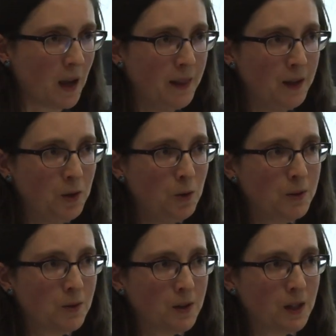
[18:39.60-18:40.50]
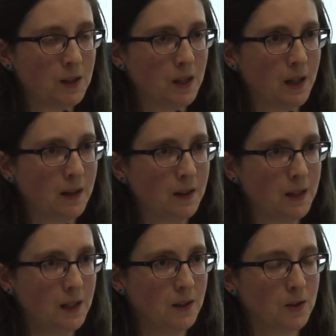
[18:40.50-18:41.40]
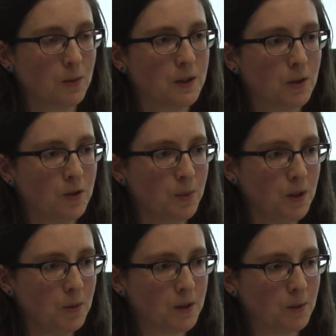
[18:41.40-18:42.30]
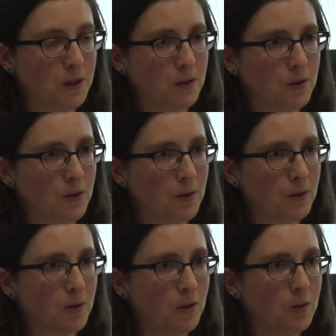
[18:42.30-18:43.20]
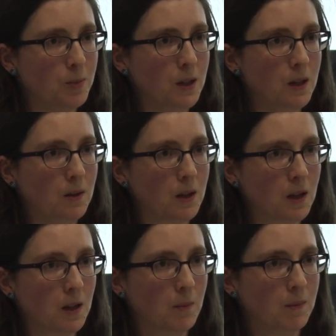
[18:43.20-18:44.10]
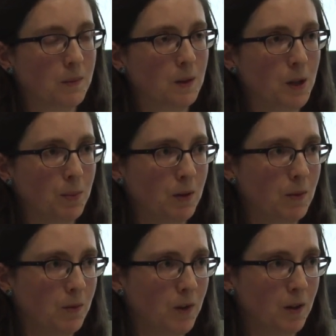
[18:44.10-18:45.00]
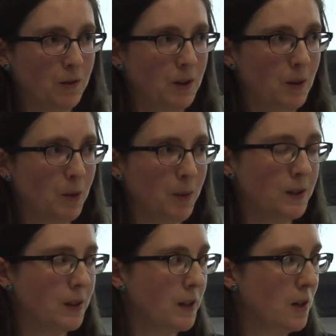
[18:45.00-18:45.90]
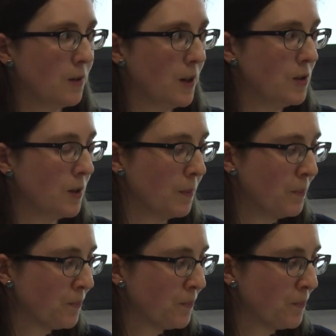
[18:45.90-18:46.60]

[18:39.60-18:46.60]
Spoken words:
And then who is going to actually collect the data? So is it going to be you as the researchers, or is it going to be the people involved in implementing the intervention?